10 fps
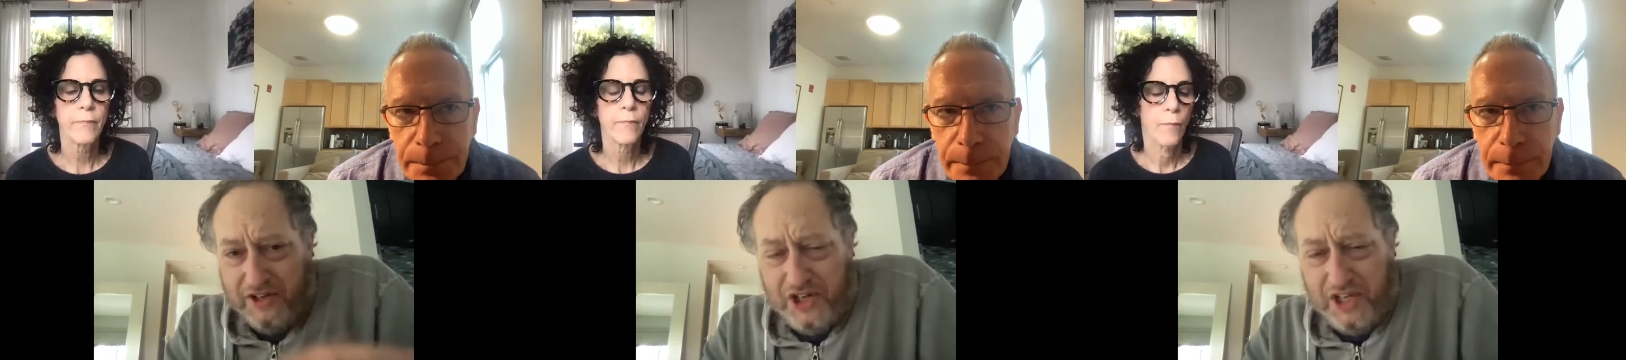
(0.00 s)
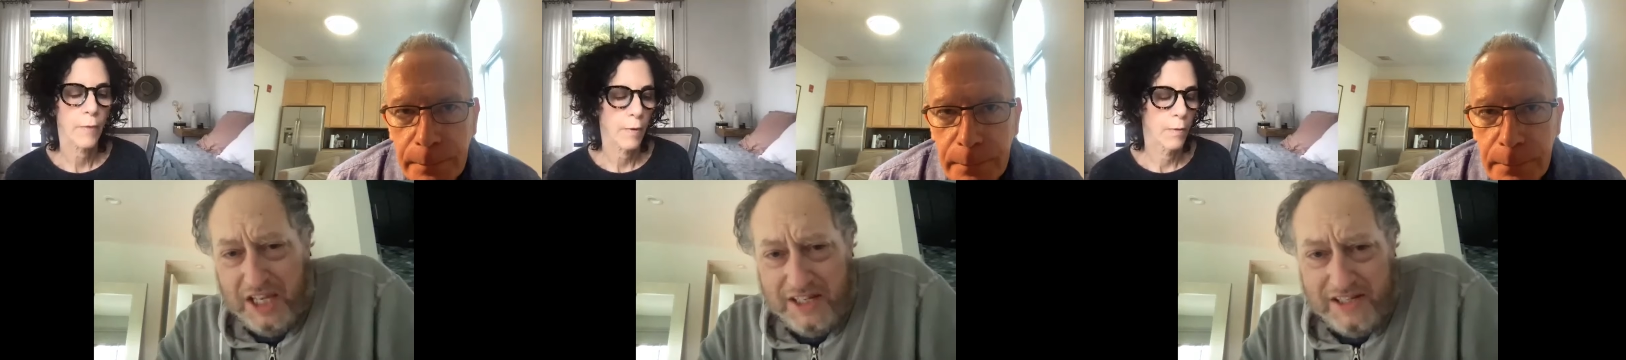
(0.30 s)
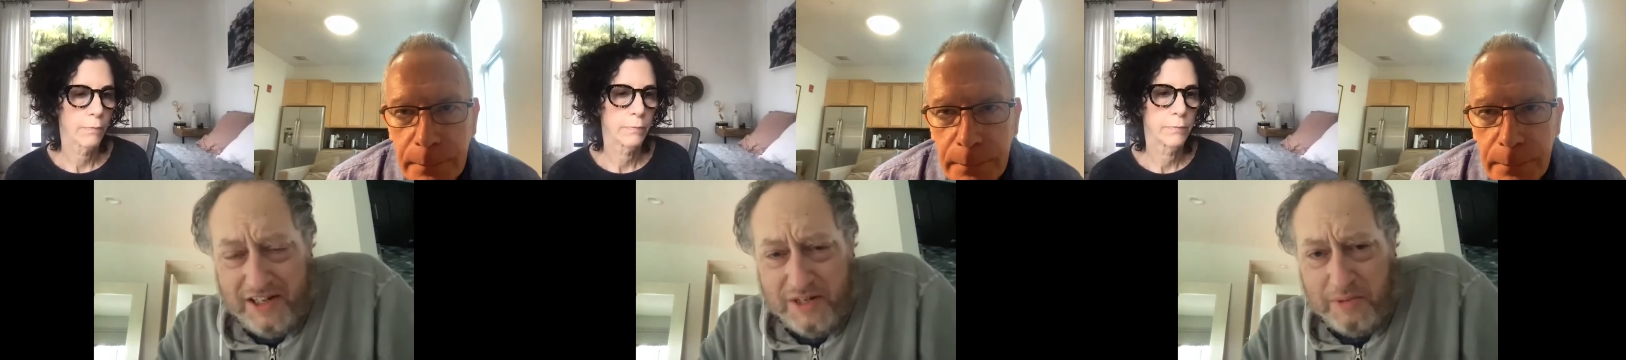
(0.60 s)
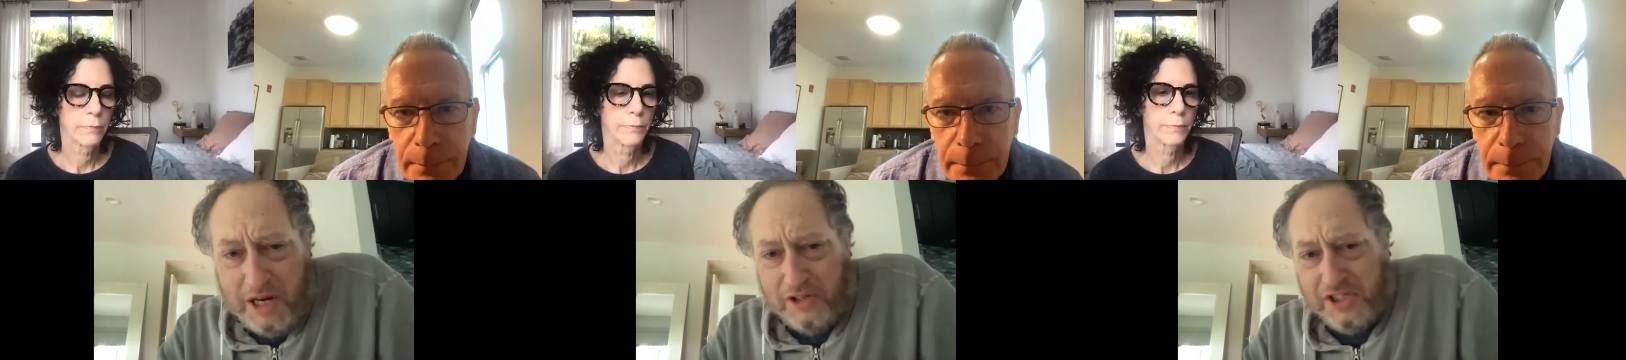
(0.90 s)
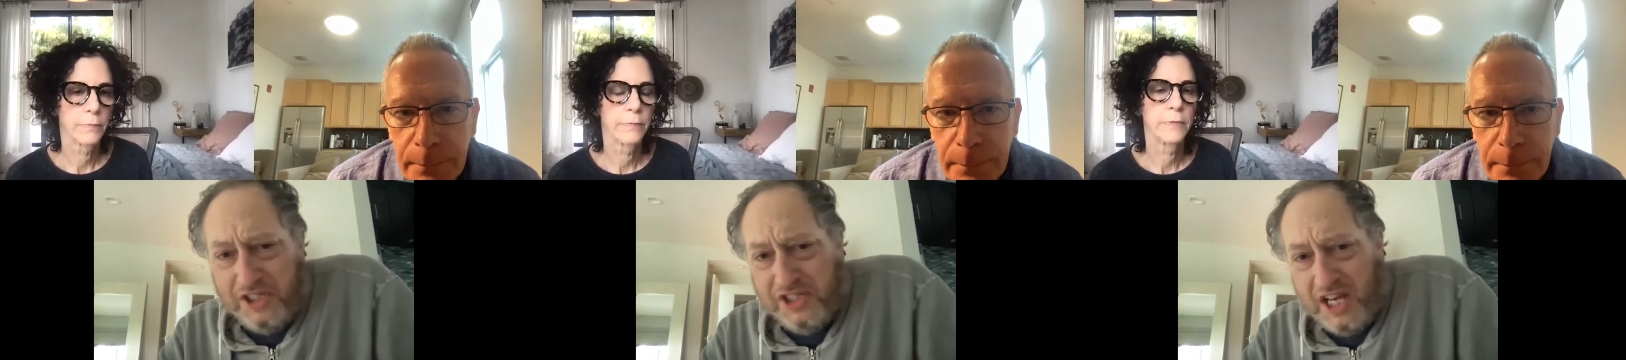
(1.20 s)
Speaker 1: she thinks that democracy
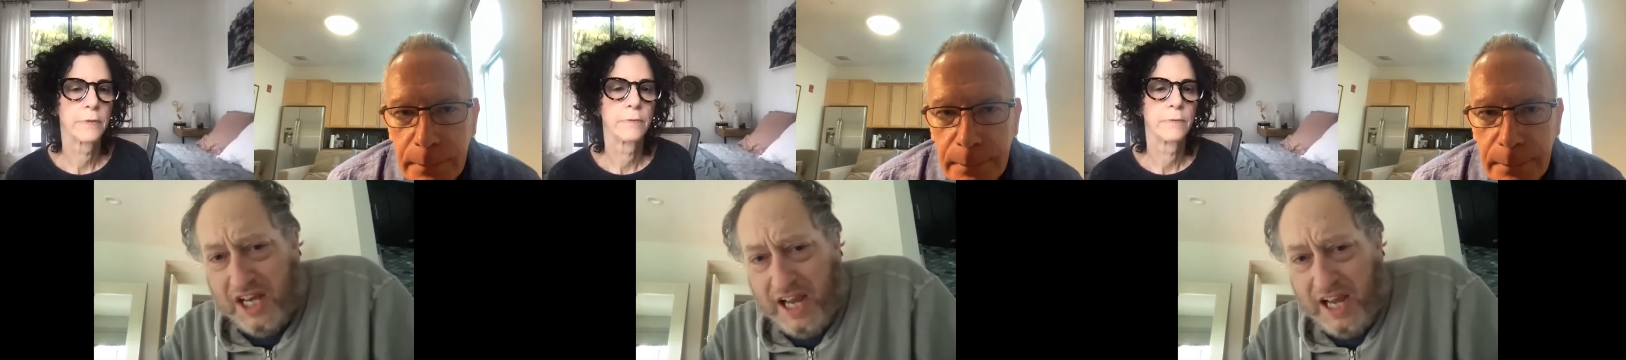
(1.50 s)
is dying.